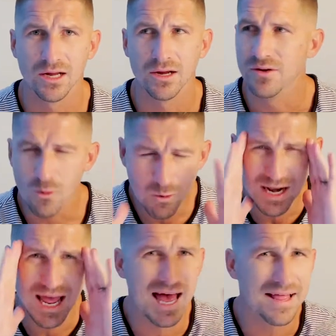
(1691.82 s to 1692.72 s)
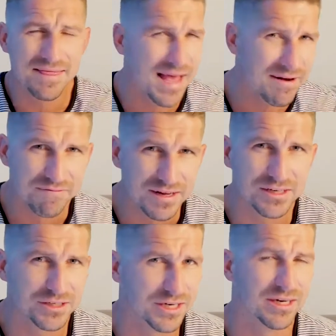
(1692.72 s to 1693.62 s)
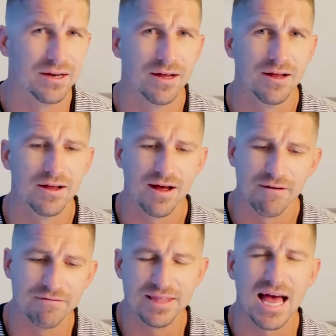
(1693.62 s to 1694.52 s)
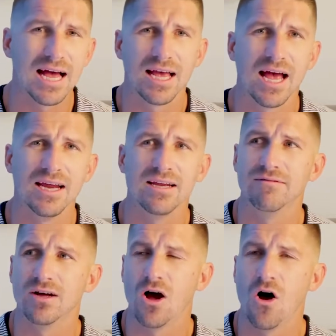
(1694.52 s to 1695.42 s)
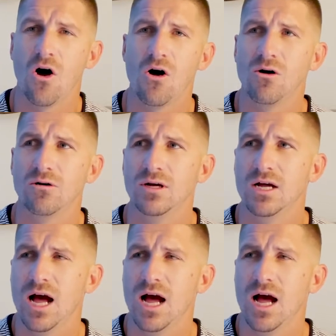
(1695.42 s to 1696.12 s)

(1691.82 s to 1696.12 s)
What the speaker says: No one had that vision of that kind of a all